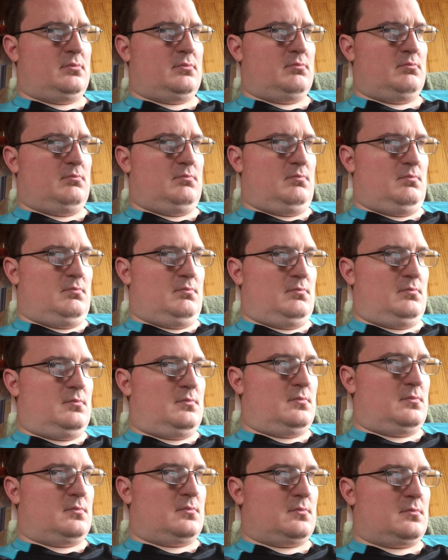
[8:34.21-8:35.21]

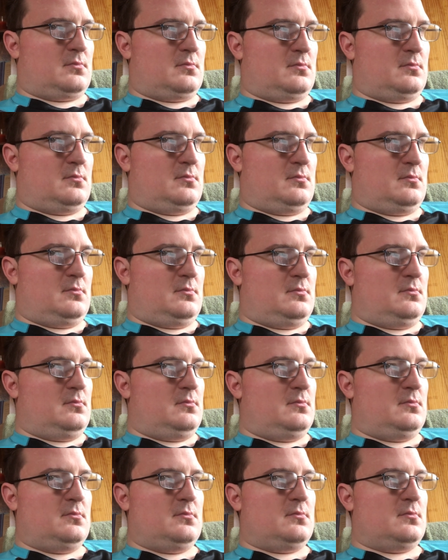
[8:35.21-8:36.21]

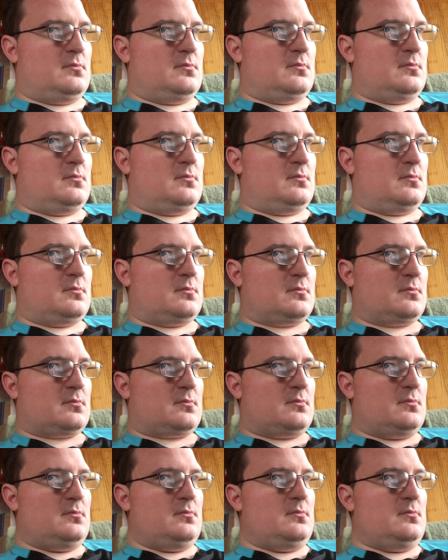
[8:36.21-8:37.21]

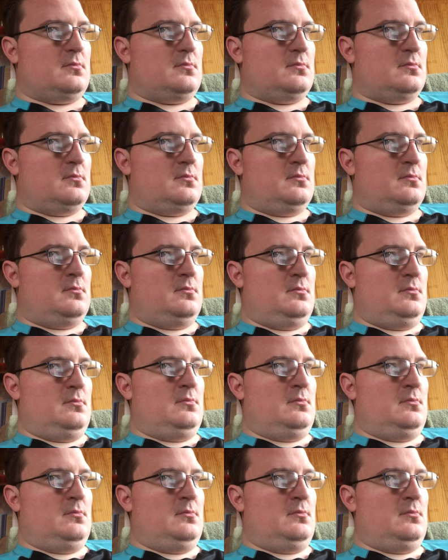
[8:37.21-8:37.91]
(no one is talking)